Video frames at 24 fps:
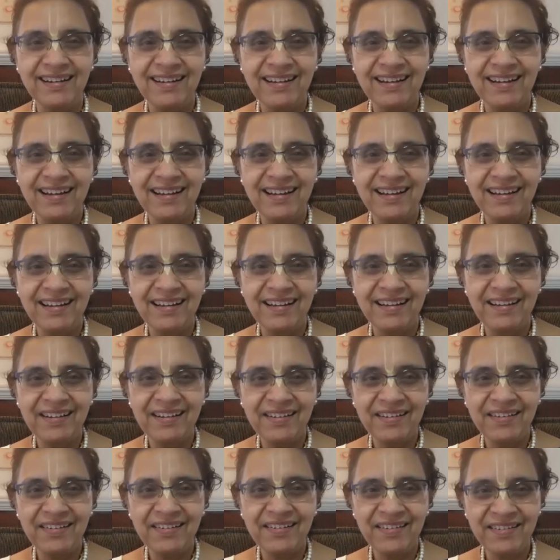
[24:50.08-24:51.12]

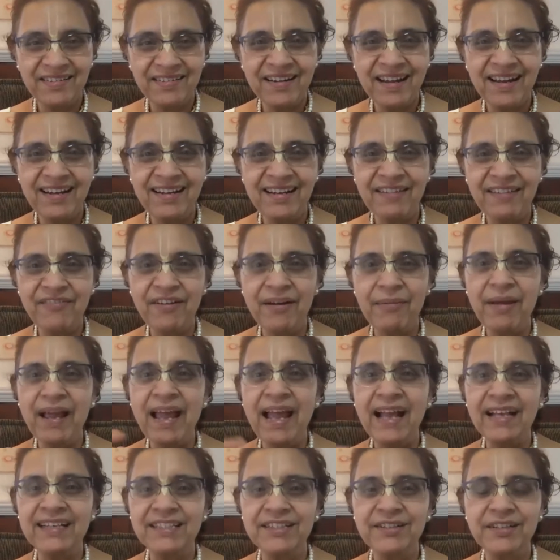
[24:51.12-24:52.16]
Right? If I'm an
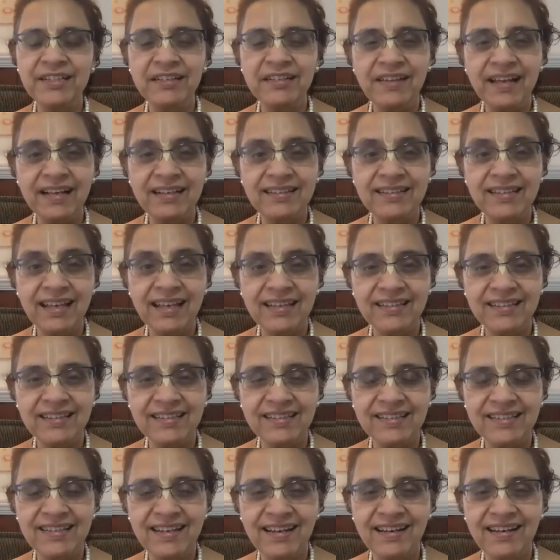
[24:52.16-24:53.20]
executive
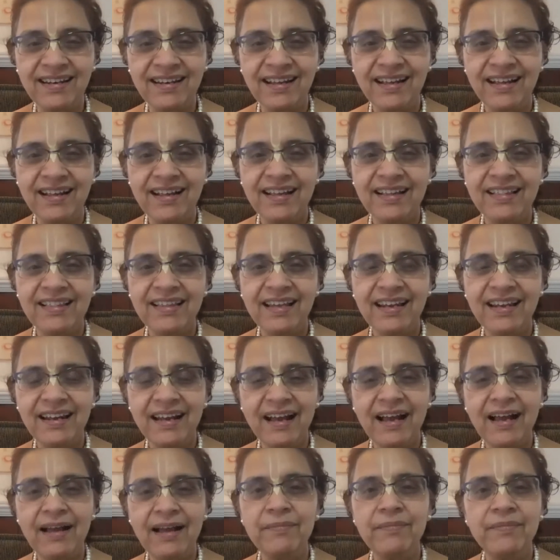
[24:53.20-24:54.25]
assistant, then
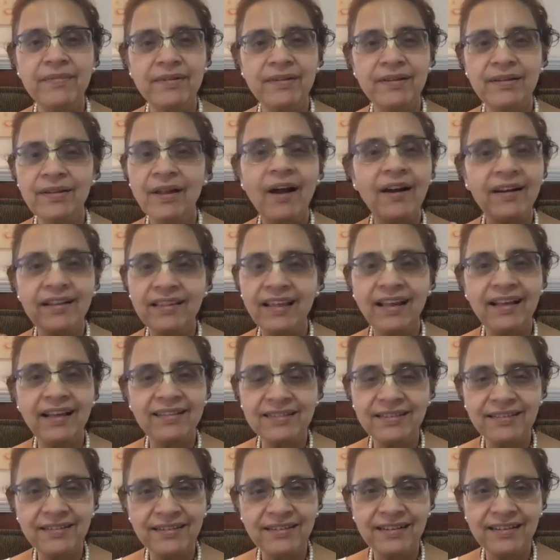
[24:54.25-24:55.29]
I'm not the
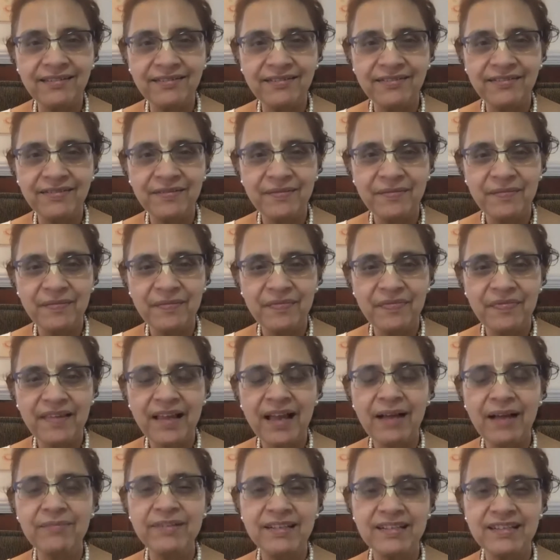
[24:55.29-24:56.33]
executive.
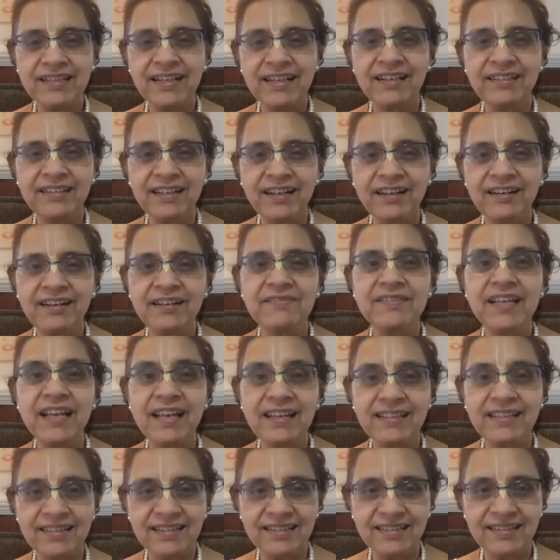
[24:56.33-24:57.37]
I'm just the executive's
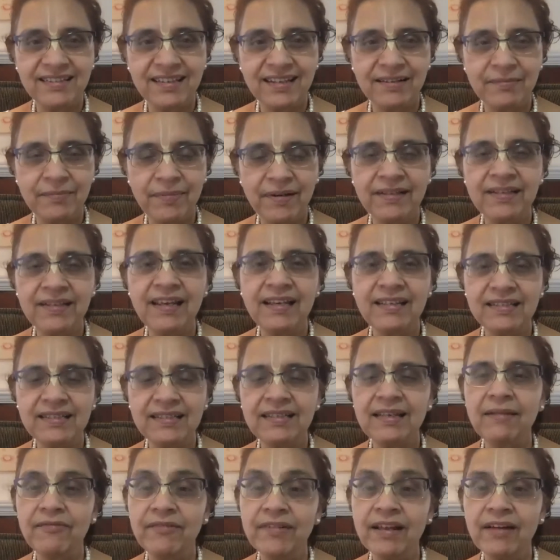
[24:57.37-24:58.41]
assistant. But yes,
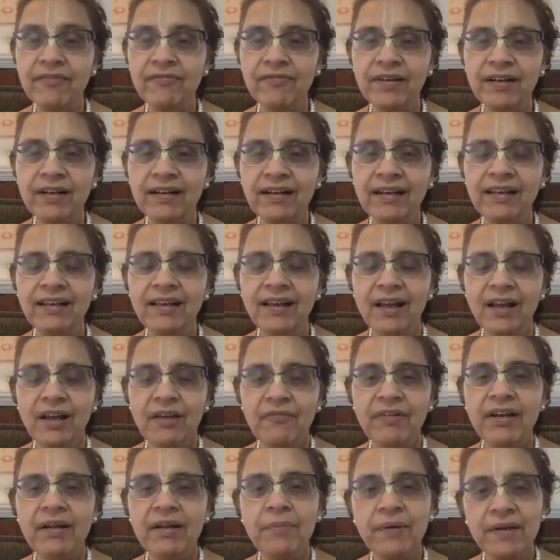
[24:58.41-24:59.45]
definitely,
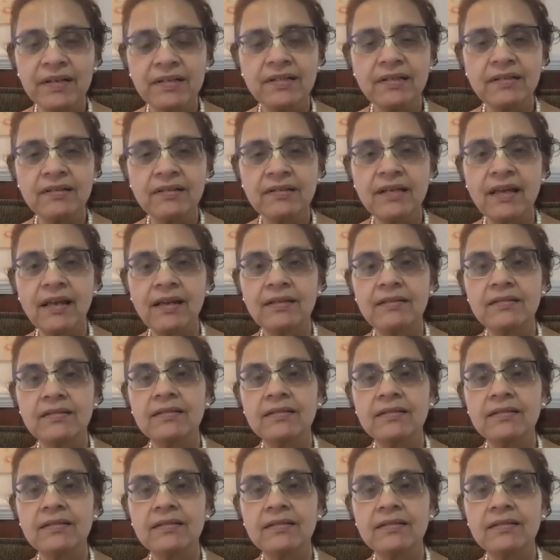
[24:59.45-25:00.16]
when a person says,